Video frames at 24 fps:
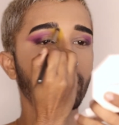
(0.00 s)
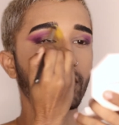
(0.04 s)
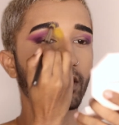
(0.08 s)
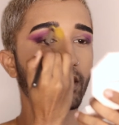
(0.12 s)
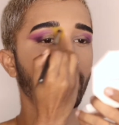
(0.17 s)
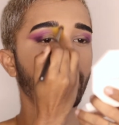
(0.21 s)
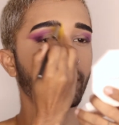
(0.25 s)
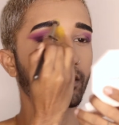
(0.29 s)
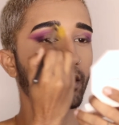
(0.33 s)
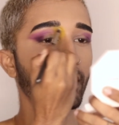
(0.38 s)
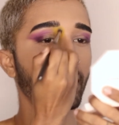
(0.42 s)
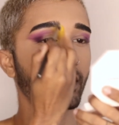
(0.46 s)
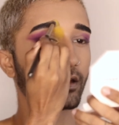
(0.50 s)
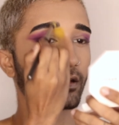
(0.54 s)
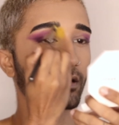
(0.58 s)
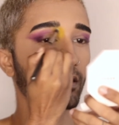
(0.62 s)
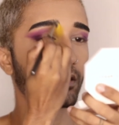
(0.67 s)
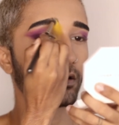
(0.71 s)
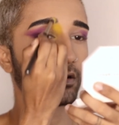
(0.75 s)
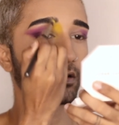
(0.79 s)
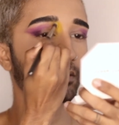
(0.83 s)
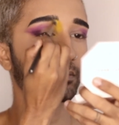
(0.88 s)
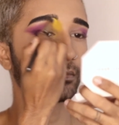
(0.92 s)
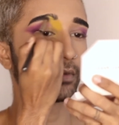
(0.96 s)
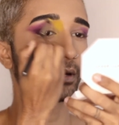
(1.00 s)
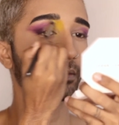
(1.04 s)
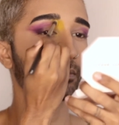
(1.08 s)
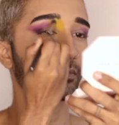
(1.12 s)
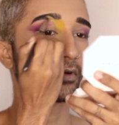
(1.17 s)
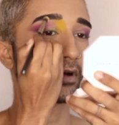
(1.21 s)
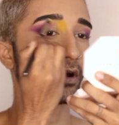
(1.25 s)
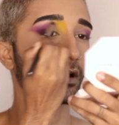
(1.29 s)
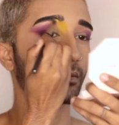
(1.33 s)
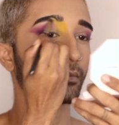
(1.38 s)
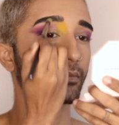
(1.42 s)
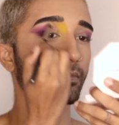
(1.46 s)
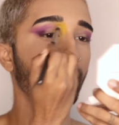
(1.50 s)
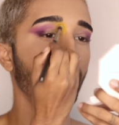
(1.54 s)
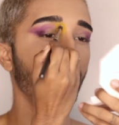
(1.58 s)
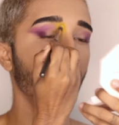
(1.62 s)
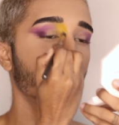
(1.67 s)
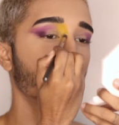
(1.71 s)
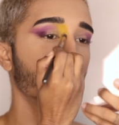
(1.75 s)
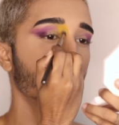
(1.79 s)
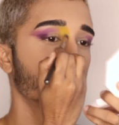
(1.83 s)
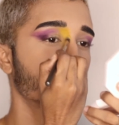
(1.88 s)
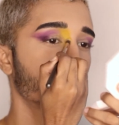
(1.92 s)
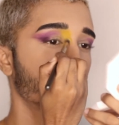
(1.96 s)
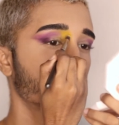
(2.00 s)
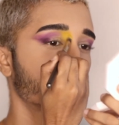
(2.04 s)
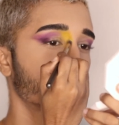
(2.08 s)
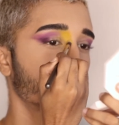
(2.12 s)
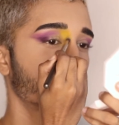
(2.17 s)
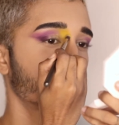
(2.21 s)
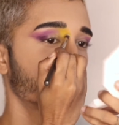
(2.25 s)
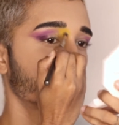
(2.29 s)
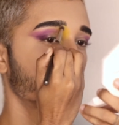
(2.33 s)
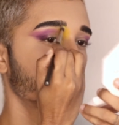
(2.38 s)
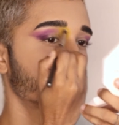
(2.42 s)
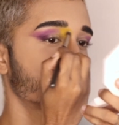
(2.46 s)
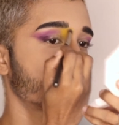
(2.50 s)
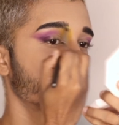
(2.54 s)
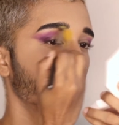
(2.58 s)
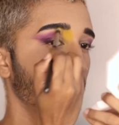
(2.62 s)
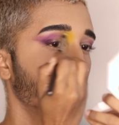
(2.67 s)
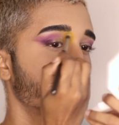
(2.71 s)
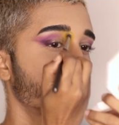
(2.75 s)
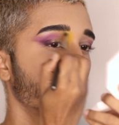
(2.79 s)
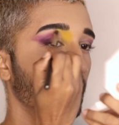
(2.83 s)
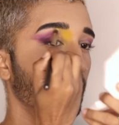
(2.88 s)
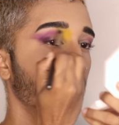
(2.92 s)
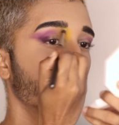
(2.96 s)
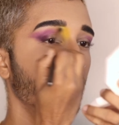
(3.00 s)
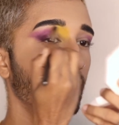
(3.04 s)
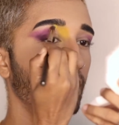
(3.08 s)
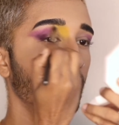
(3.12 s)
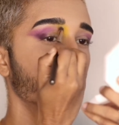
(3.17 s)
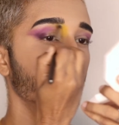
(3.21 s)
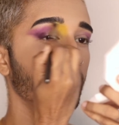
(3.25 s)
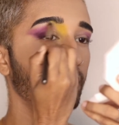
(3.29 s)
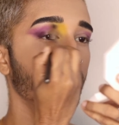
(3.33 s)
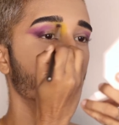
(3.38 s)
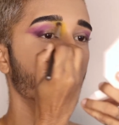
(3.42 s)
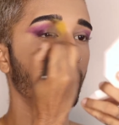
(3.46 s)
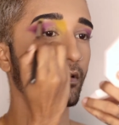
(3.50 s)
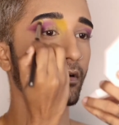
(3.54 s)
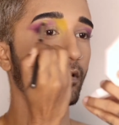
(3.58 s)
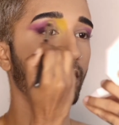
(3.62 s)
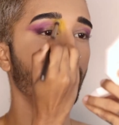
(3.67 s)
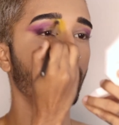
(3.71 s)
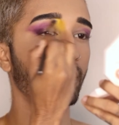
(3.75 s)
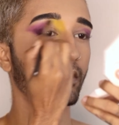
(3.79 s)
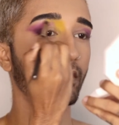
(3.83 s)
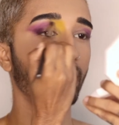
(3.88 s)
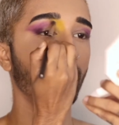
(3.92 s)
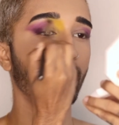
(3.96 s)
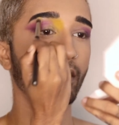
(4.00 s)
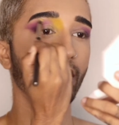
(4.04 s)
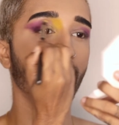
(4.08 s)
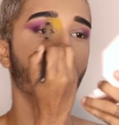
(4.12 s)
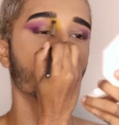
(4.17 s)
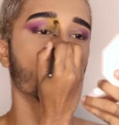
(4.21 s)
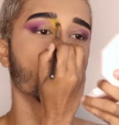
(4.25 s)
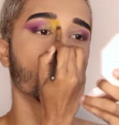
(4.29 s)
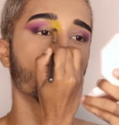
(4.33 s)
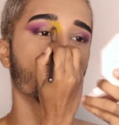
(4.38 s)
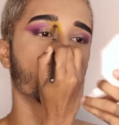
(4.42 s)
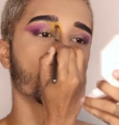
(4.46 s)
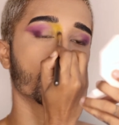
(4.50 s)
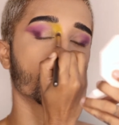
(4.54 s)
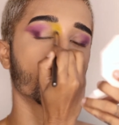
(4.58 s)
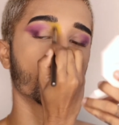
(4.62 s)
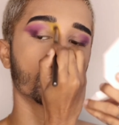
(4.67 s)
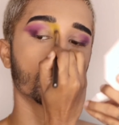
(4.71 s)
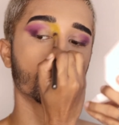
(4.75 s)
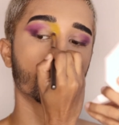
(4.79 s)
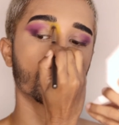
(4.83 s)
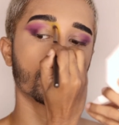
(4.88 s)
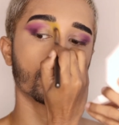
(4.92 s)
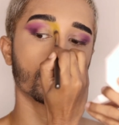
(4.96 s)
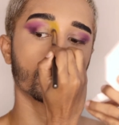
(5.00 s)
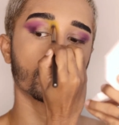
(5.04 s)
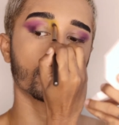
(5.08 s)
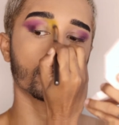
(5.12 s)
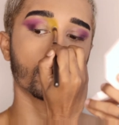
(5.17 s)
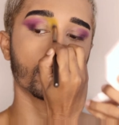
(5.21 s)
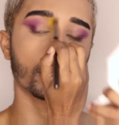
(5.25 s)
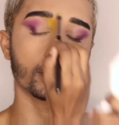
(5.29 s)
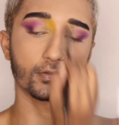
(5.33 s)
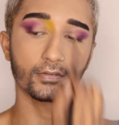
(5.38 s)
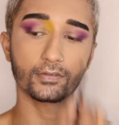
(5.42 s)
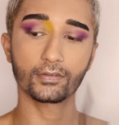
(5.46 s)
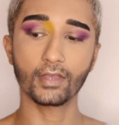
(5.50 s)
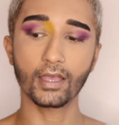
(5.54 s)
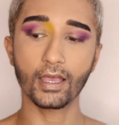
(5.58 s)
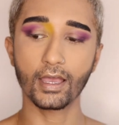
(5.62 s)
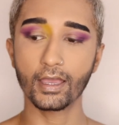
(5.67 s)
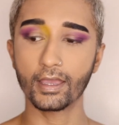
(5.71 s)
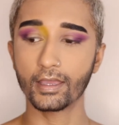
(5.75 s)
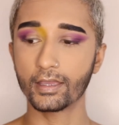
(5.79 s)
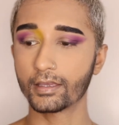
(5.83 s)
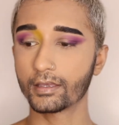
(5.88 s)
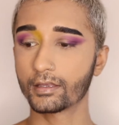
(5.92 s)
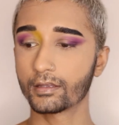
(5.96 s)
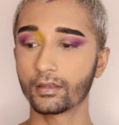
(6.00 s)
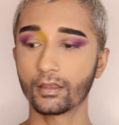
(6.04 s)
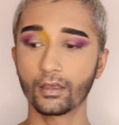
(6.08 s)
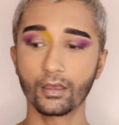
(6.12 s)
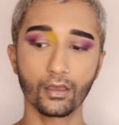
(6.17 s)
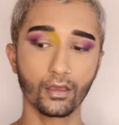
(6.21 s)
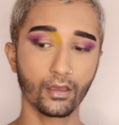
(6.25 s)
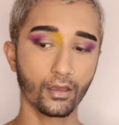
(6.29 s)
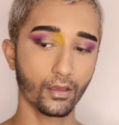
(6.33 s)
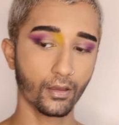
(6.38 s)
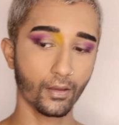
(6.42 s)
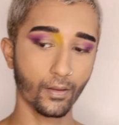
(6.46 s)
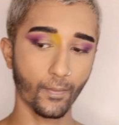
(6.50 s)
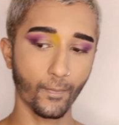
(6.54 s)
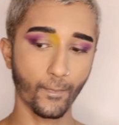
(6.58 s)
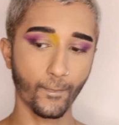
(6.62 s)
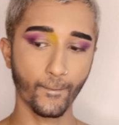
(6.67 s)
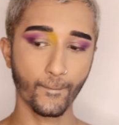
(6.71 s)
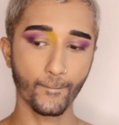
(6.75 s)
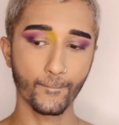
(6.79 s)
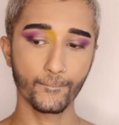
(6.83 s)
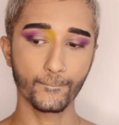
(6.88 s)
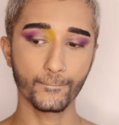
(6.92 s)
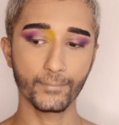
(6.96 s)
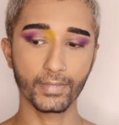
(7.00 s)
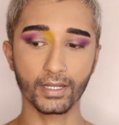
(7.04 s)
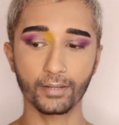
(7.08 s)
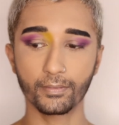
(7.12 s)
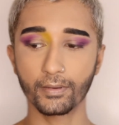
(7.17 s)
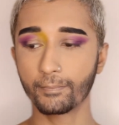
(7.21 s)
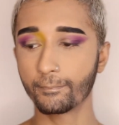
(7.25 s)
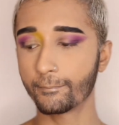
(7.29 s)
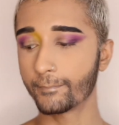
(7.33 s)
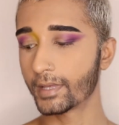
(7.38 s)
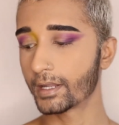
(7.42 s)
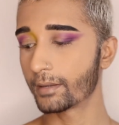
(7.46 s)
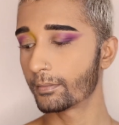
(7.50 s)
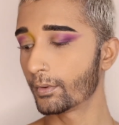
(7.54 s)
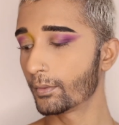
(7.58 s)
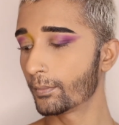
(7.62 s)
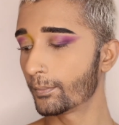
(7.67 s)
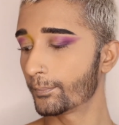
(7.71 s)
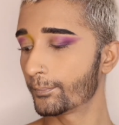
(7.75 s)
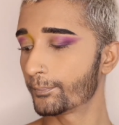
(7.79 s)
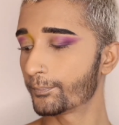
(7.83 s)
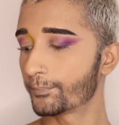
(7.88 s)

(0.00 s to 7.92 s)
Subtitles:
take that on my brow bone, on the sides of my contour. I'm gonna diffuse it on the side. Bada-bim, bada-boom.